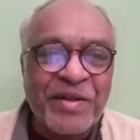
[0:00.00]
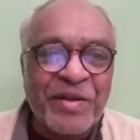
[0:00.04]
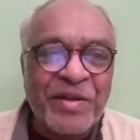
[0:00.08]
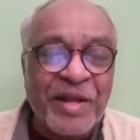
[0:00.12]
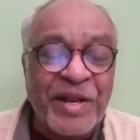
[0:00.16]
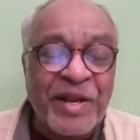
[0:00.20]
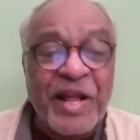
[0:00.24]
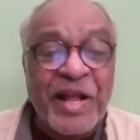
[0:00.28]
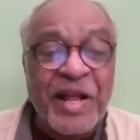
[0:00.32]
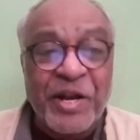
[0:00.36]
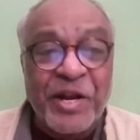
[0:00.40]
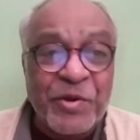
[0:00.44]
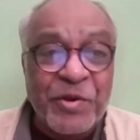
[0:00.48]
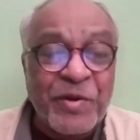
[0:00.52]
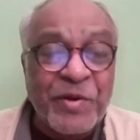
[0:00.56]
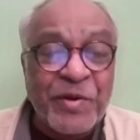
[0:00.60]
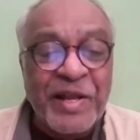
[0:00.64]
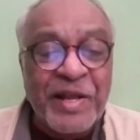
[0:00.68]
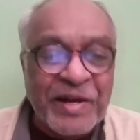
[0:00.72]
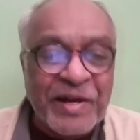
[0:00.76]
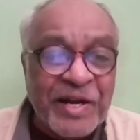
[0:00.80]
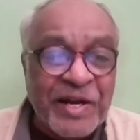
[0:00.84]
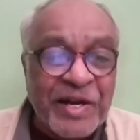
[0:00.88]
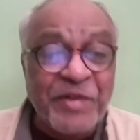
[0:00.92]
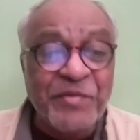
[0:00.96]
And are you
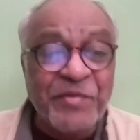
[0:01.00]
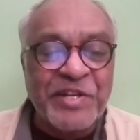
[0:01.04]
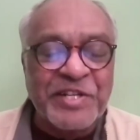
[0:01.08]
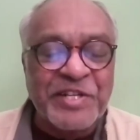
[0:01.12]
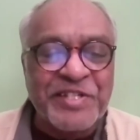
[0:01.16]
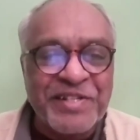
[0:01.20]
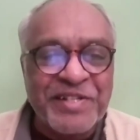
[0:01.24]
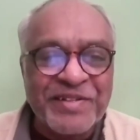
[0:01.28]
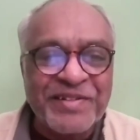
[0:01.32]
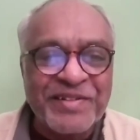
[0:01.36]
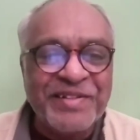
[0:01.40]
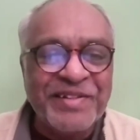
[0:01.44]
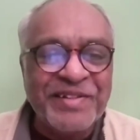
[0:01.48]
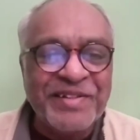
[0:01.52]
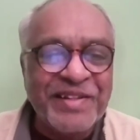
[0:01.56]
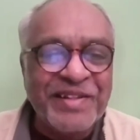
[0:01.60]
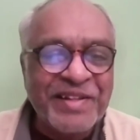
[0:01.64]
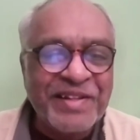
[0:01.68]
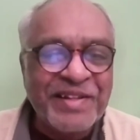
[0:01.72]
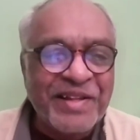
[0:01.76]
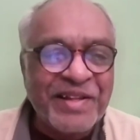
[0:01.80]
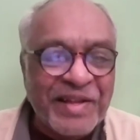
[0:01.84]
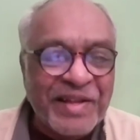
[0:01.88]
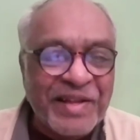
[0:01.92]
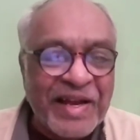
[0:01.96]
again convinced?
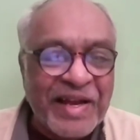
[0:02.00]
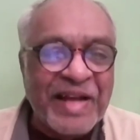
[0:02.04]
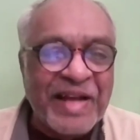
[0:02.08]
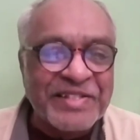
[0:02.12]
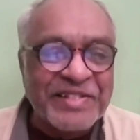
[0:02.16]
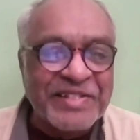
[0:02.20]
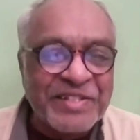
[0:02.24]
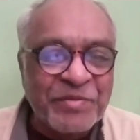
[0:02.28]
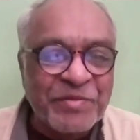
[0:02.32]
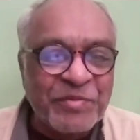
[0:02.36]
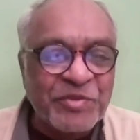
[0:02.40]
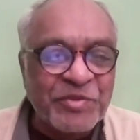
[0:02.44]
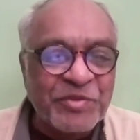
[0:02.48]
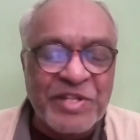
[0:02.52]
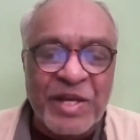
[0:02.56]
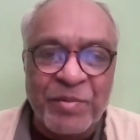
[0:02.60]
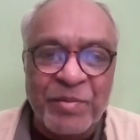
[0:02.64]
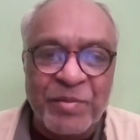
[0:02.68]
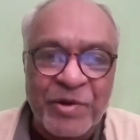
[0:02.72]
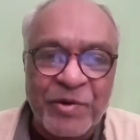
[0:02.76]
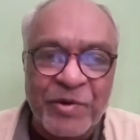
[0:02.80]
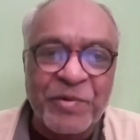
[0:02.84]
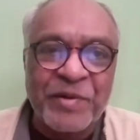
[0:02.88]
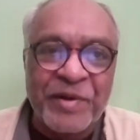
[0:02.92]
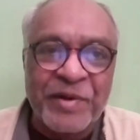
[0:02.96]
Yes,
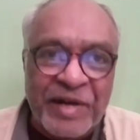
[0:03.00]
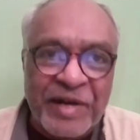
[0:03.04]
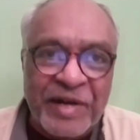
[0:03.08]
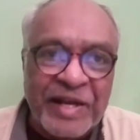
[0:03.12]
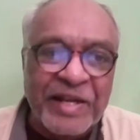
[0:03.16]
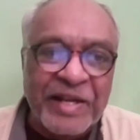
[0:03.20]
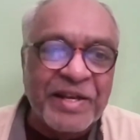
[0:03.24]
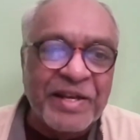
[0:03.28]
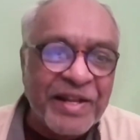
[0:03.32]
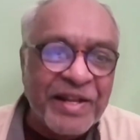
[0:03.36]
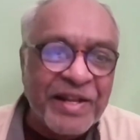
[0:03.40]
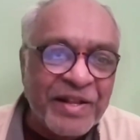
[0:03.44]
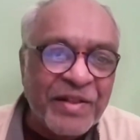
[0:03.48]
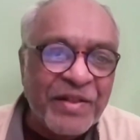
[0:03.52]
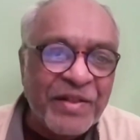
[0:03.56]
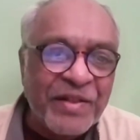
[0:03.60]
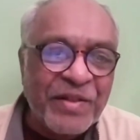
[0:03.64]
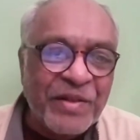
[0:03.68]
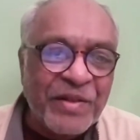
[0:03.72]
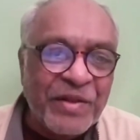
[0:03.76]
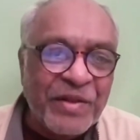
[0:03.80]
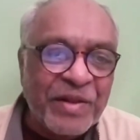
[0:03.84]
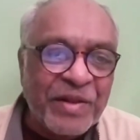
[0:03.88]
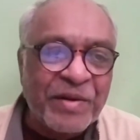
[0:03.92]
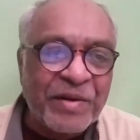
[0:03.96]
Musamilu, right,
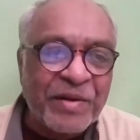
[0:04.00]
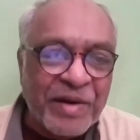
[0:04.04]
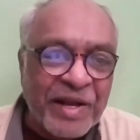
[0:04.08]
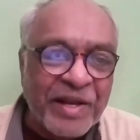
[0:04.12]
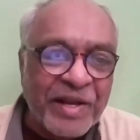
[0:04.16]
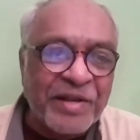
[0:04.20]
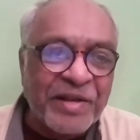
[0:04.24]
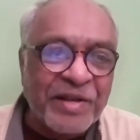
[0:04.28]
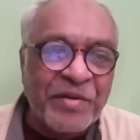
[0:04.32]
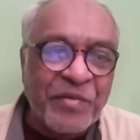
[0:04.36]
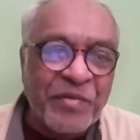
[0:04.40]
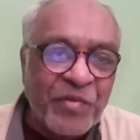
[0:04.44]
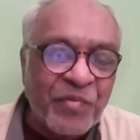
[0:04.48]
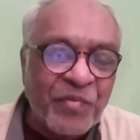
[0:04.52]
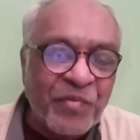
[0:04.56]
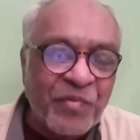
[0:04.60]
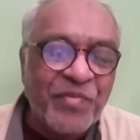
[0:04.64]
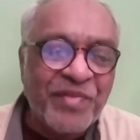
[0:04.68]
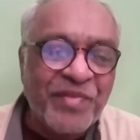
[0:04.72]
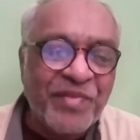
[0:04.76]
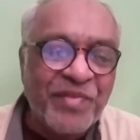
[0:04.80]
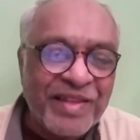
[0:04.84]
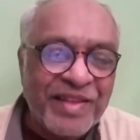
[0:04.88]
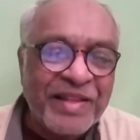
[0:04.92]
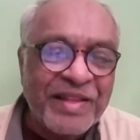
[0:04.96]
right.
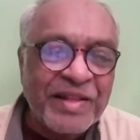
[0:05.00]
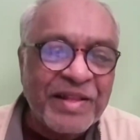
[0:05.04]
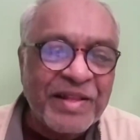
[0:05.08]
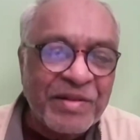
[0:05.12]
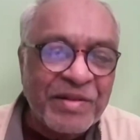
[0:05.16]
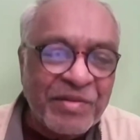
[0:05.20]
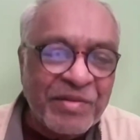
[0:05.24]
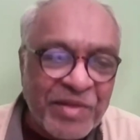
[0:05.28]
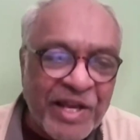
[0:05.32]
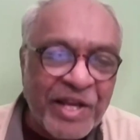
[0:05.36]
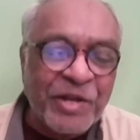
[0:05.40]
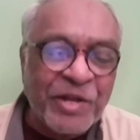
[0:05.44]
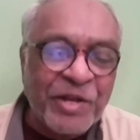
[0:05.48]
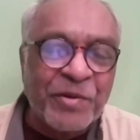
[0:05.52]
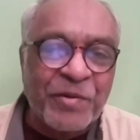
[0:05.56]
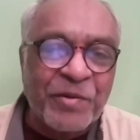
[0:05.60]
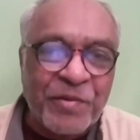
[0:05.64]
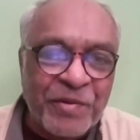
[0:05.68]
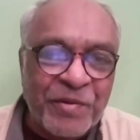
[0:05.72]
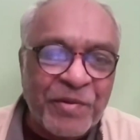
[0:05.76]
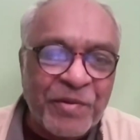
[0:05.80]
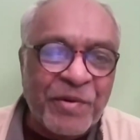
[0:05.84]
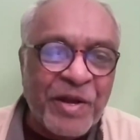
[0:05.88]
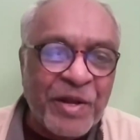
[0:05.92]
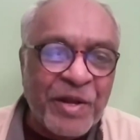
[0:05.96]
Thank you,
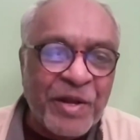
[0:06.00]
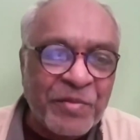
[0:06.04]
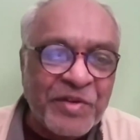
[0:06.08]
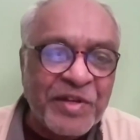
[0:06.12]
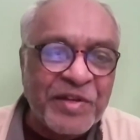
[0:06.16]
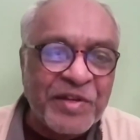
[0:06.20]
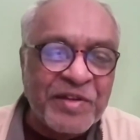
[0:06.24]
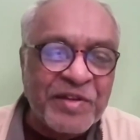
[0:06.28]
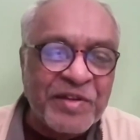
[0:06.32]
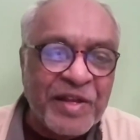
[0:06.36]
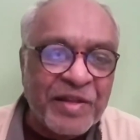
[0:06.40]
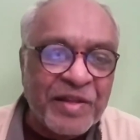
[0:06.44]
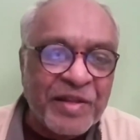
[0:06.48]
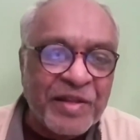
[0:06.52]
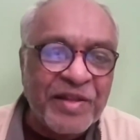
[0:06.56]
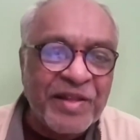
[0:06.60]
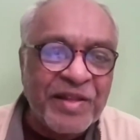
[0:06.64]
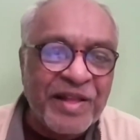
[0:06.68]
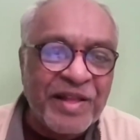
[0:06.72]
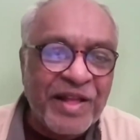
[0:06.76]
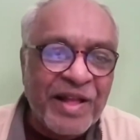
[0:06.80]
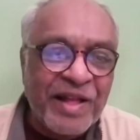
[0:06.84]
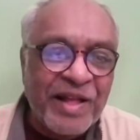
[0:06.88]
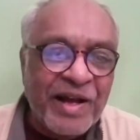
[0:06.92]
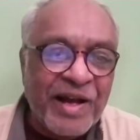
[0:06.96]
Roy MGZ.
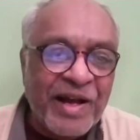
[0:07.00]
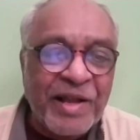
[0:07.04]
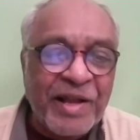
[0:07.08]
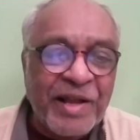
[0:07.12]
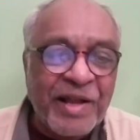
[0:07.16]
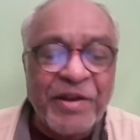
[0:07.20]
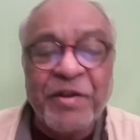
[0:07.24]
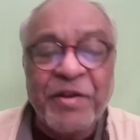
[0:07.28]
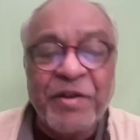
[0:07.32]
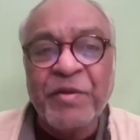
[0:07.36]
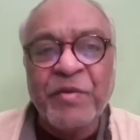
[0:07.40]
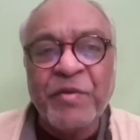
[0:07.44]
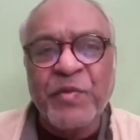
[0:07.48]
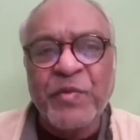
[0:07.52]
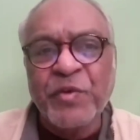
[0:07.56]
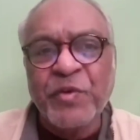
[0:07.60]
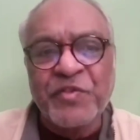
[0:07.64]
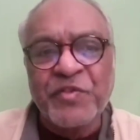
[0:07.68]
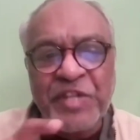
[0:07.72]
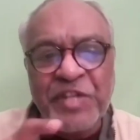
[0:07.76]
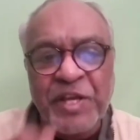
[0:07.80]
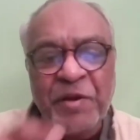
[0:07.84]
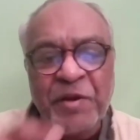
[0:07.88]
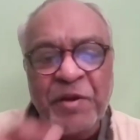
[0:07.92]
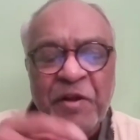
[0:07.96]
And if you
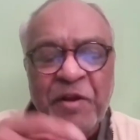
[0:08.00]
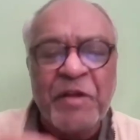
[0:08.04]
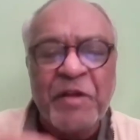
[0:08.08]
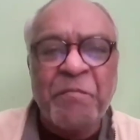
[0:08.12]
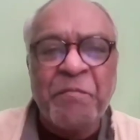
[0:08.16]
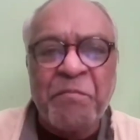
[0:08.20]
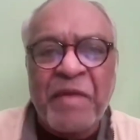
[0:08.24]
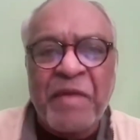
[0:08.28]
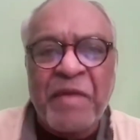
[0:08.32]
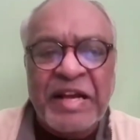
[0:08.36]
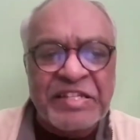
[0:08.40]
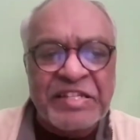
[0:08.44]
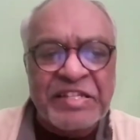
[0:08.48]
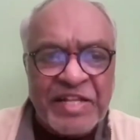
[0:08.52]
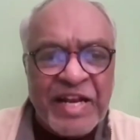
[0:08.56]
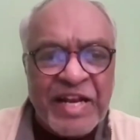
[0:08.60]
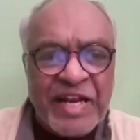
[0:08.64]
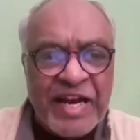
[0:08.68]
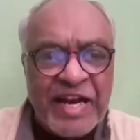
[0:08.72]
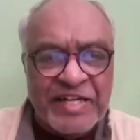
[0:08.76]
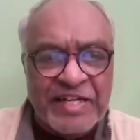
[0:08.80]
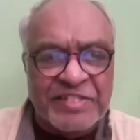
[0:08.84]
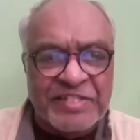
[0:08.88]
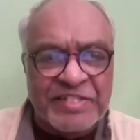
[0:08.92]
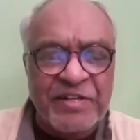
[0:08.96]
see my
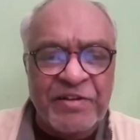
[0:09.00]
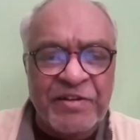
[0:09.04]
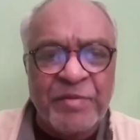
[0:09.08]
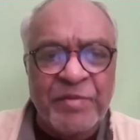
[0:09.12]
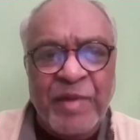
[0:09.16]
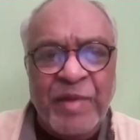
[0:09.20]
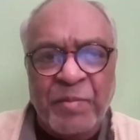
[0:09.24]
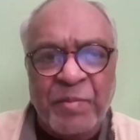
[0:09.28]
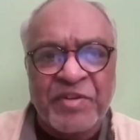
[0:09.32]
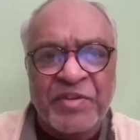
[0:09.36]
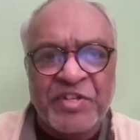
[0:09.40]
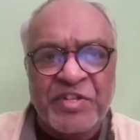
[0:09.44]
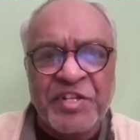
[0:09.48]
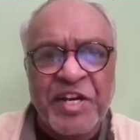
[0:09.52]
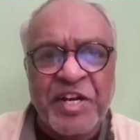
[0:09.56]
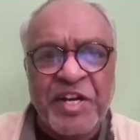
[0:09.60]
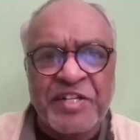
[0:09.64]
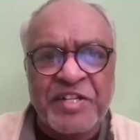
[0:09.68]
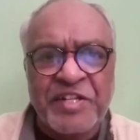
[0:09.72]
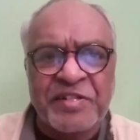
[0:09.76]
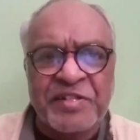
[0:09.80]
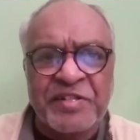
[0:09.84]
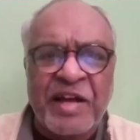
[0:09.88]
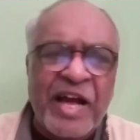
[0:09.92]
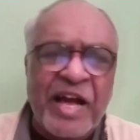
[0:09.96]
slides in my
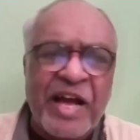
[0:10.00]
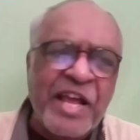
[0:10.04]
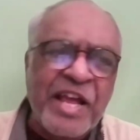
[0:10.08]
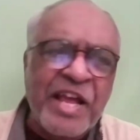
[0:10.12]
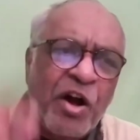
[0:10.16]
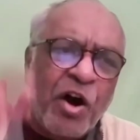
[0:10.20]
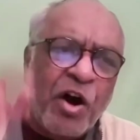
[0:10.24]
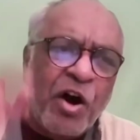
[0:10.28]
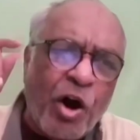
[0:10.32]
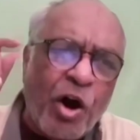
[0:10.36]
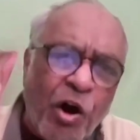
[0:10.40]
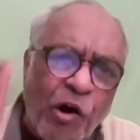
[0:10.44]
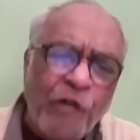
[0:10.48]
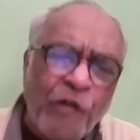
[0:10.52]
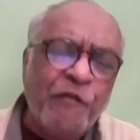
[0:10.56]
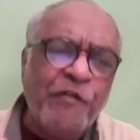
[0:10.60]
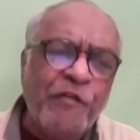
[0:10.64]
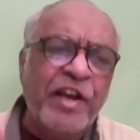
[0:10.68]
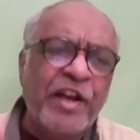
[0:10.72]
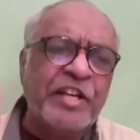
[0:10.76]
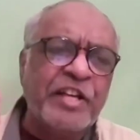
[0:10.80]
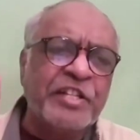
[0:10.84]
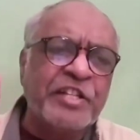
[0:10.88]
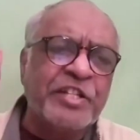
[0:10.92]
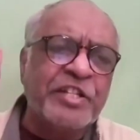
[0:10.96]
presentations, I
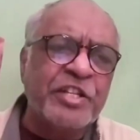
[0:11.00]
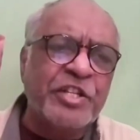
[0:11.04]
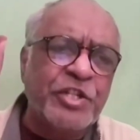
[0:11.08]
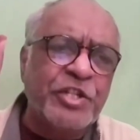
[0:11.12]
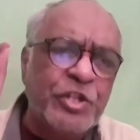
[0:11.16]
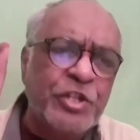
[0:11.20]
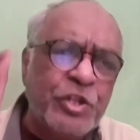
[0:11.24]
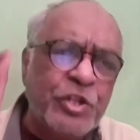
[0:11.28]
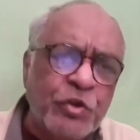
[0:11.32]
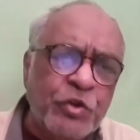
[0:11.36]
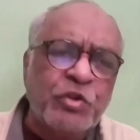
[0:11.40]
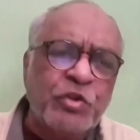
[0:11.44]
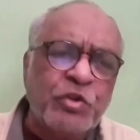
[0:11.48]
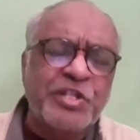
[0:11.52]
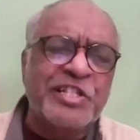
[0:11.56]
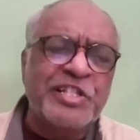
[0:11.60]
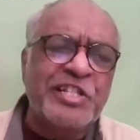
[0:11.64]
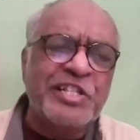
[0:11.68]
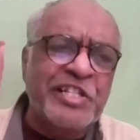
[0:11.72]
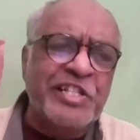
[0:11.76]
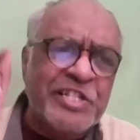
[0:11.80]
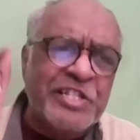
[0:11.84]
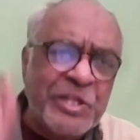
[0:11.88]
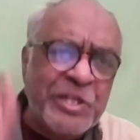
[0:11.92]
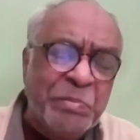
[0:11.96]
always choose
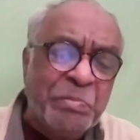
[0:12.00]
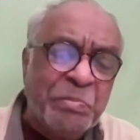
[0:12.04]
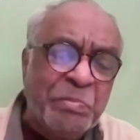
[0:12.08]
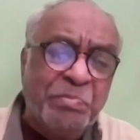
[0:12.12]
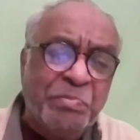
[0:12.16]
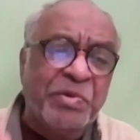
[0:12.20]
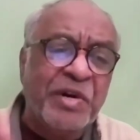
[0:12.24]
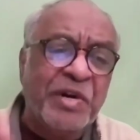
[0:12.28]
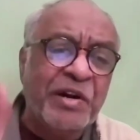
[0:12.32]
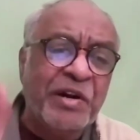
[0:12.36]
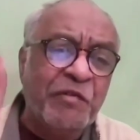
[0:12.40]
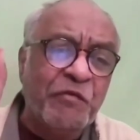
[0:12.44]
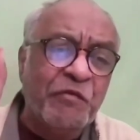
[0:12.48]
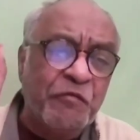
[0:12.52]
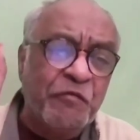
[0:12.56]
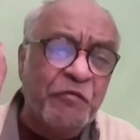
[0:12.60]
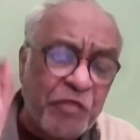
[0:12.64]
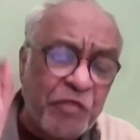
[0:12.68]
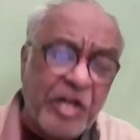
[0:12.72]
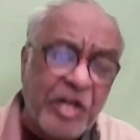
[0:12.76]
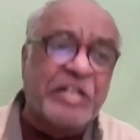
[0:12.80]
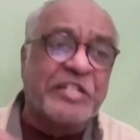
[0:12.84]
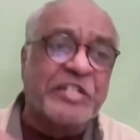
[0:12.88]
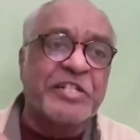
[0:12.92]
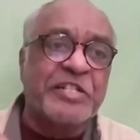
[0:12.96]
simple
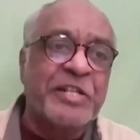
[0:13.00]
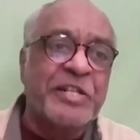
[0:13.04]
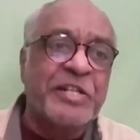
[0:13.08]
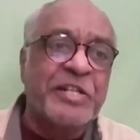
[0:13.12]
words,